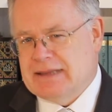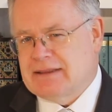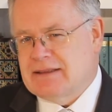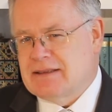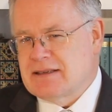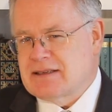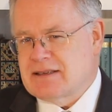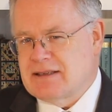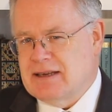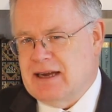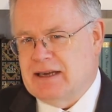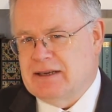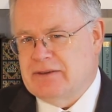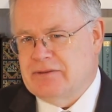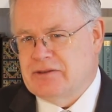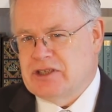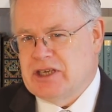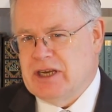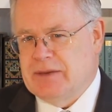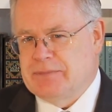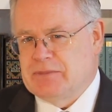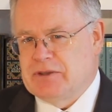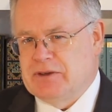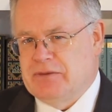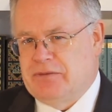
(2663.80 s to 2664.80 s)
At the start of
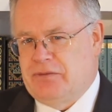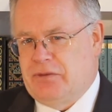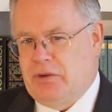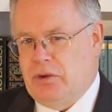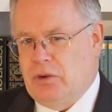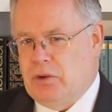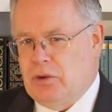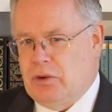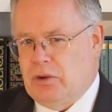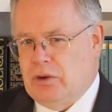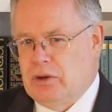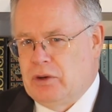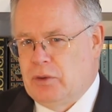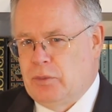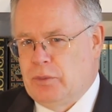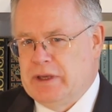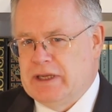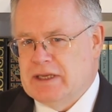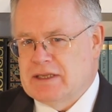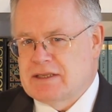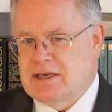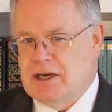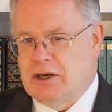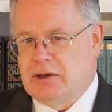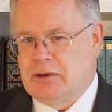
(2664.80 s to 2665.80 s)
Chapter 4,
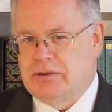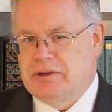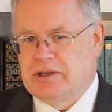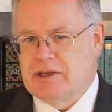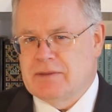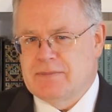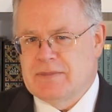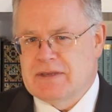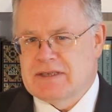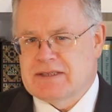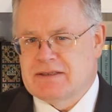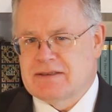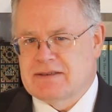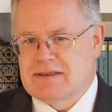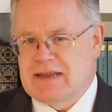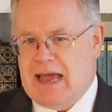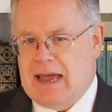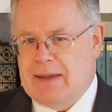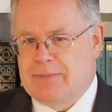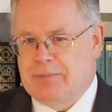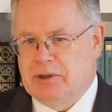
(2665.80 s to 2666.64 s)
we are told that Mrs.